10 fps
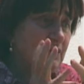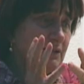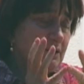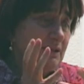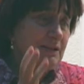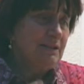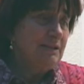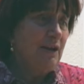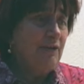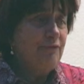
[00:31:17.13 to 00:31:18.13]
they,
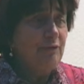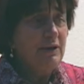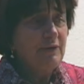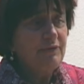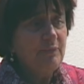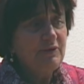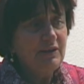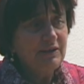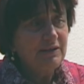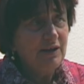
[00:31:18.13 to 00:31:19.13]
they are afraid of
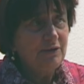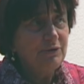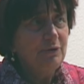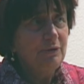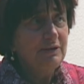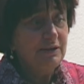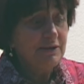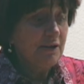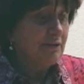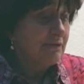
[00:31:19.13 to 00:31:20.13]
something they don't know and they
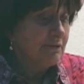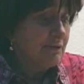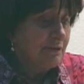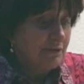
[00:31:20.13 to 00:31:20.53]
don't